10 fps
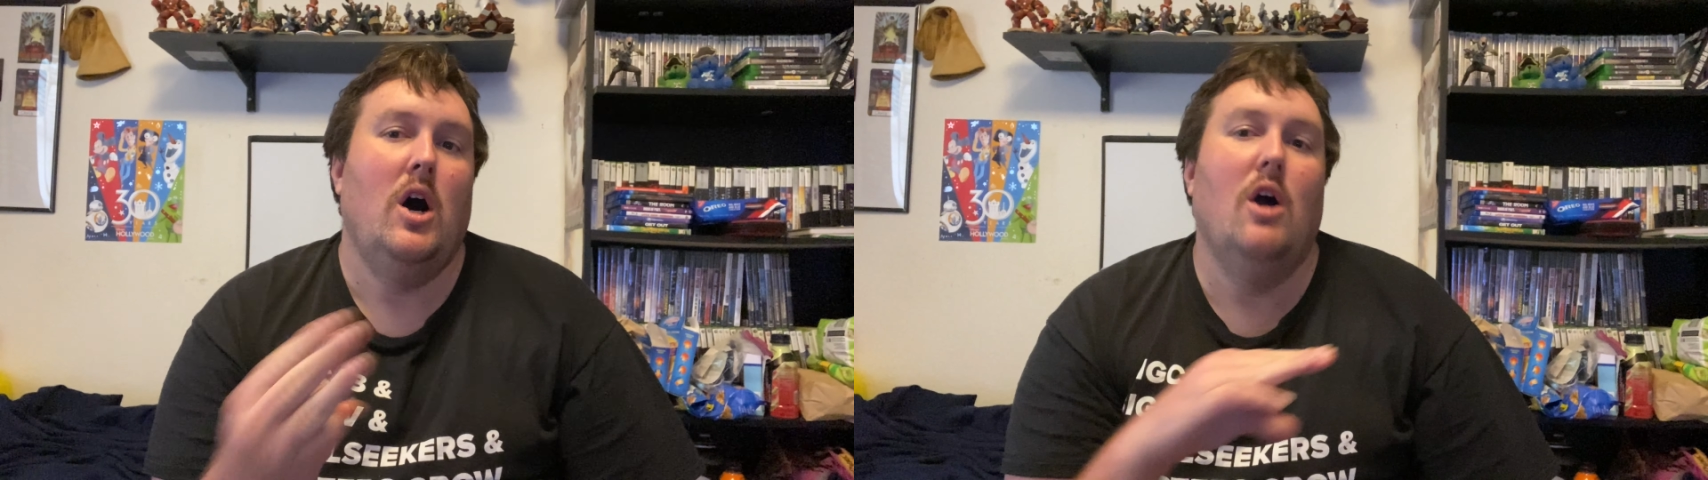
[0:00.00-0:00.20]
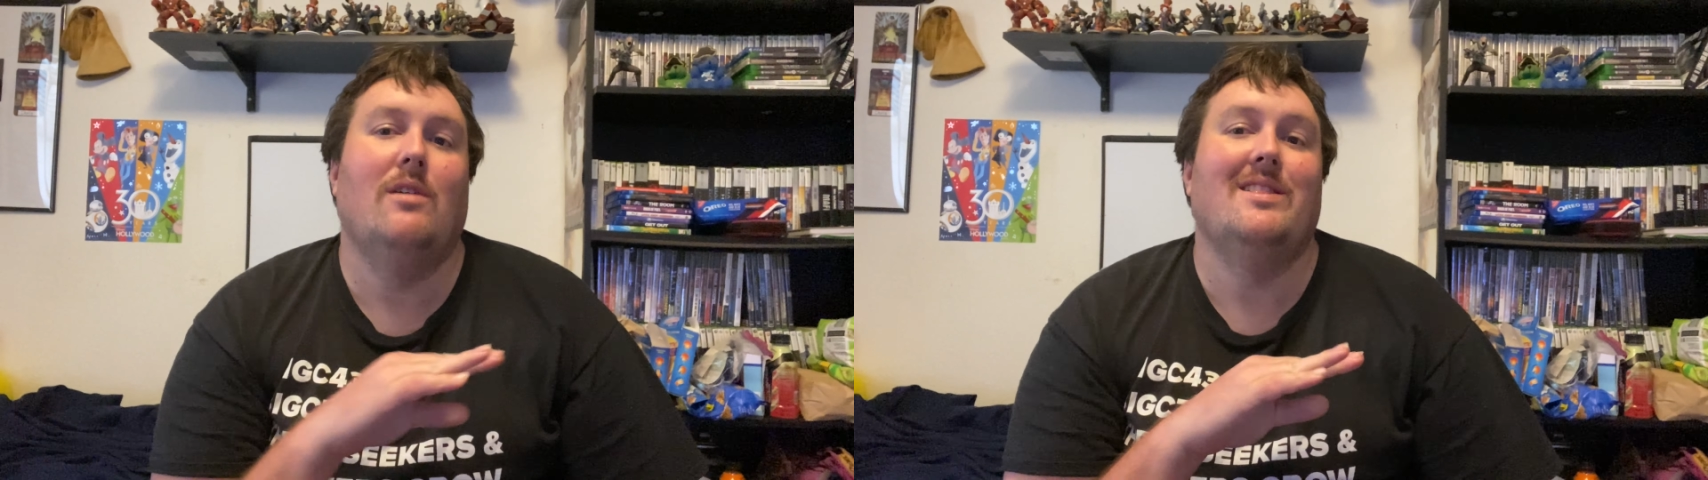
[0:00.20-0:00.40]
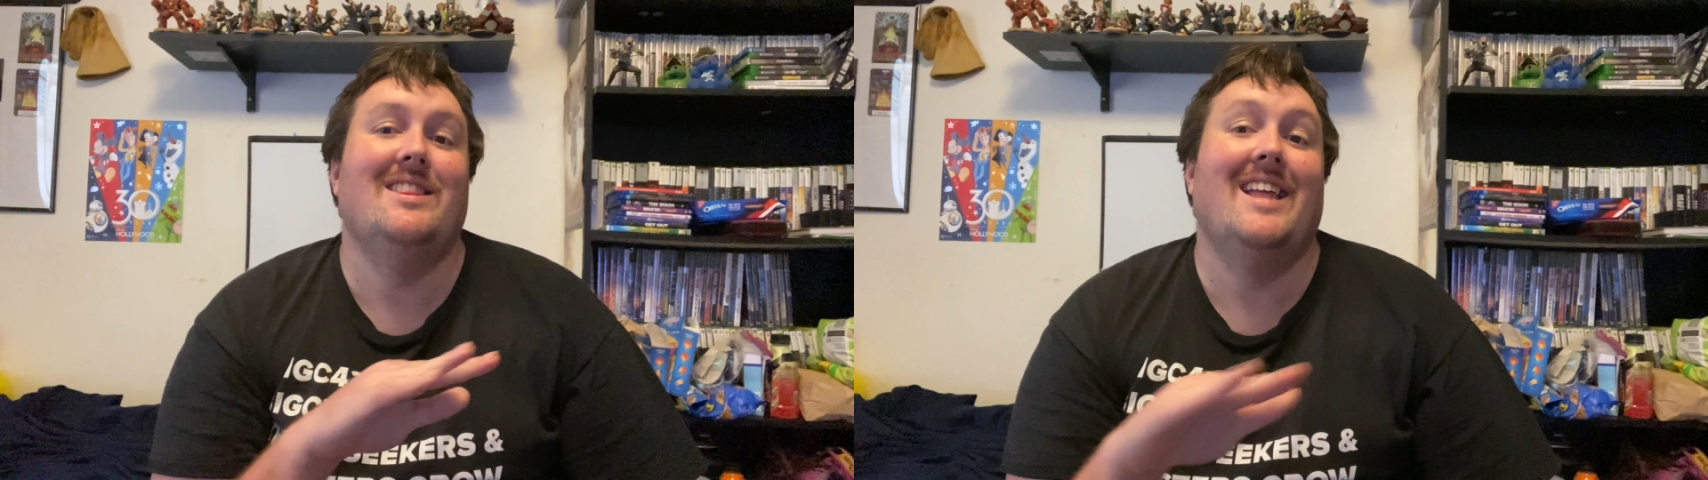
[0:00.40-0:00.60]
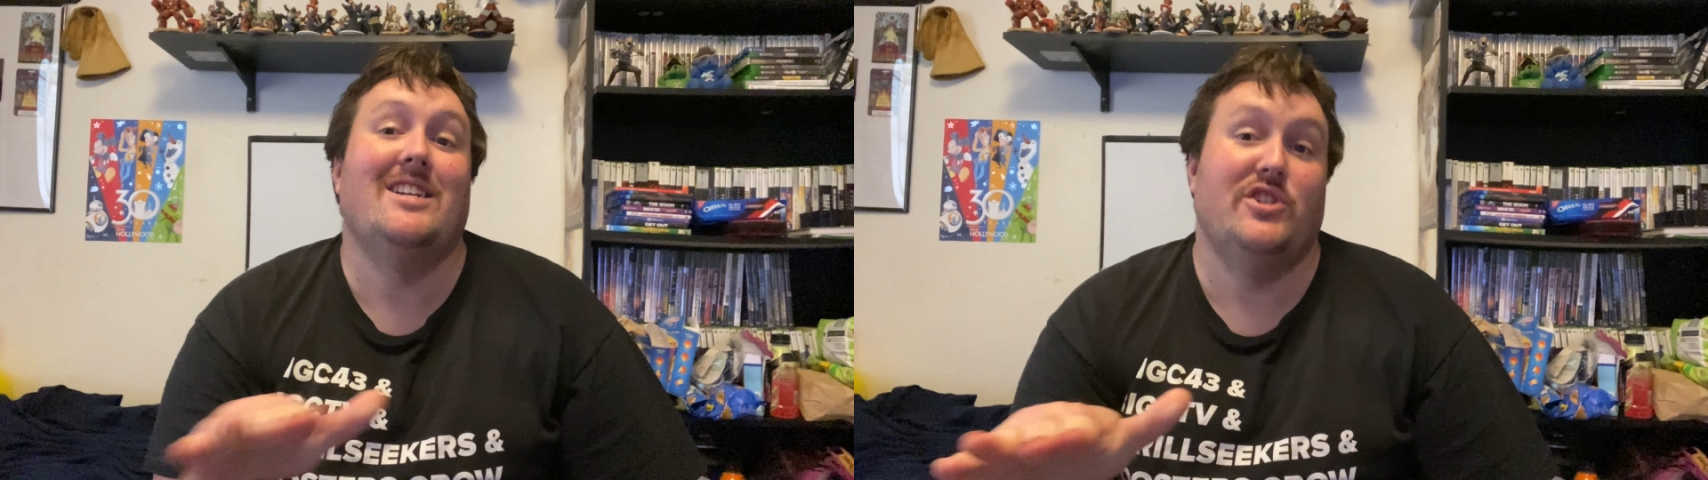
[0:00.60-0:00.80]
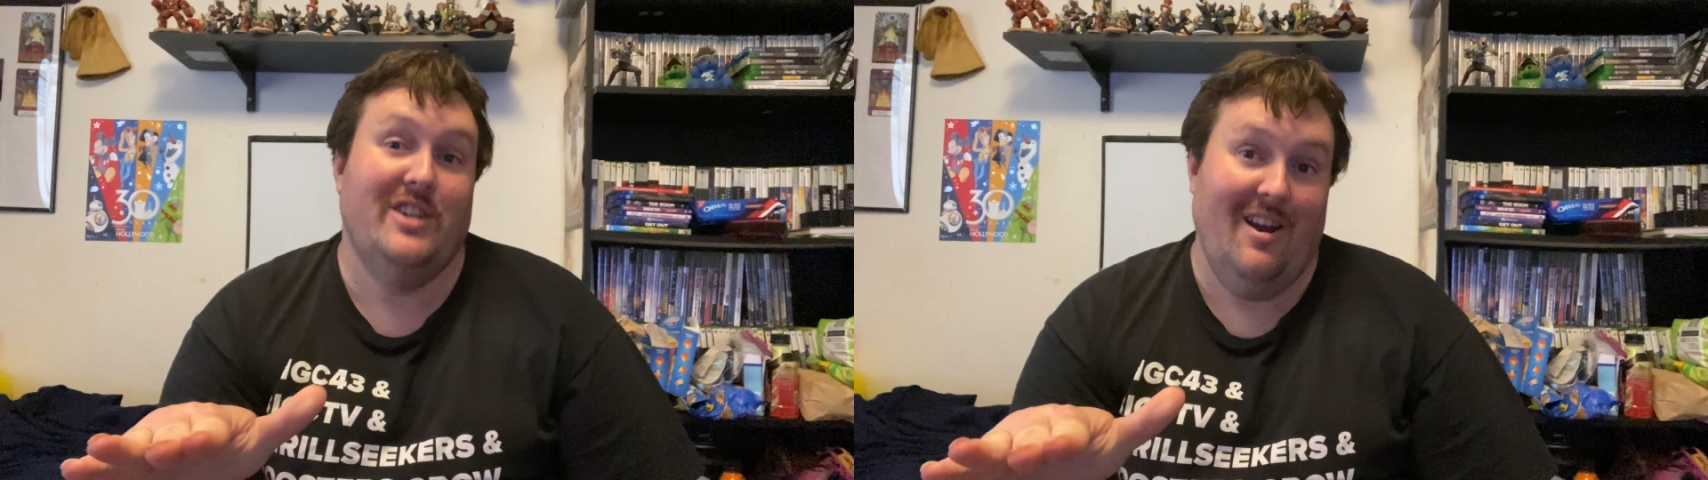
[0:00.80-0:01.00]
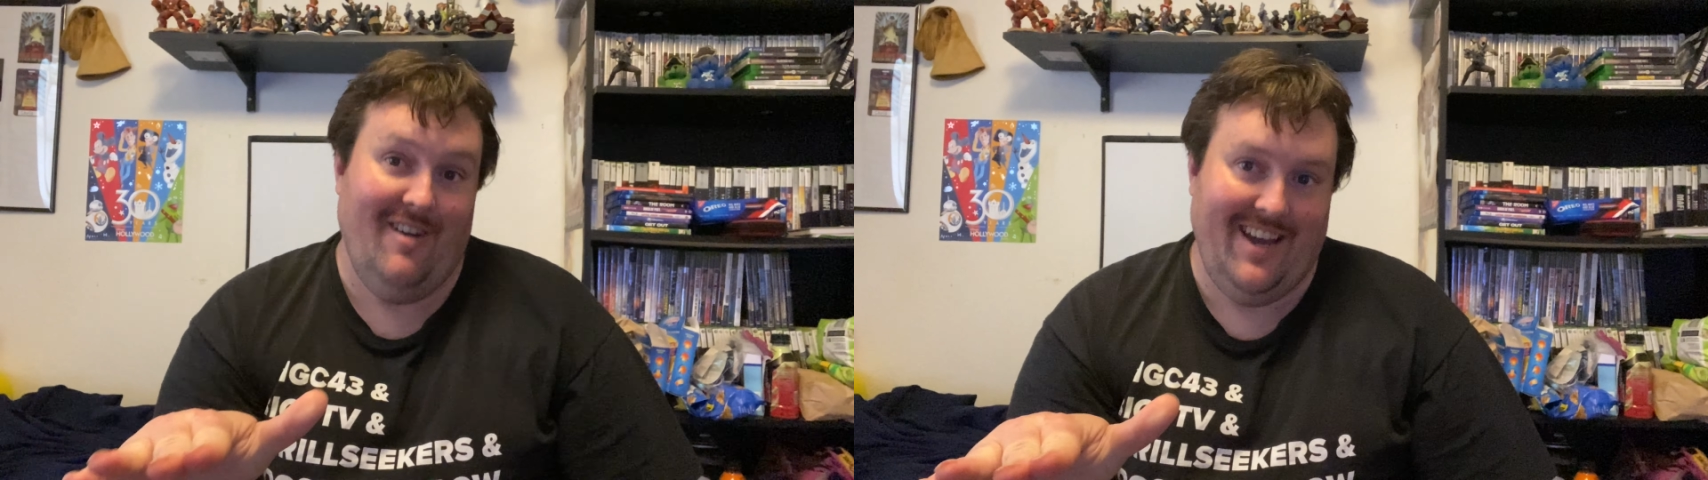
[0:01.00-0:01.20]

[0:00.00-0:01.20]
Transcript: are legendary.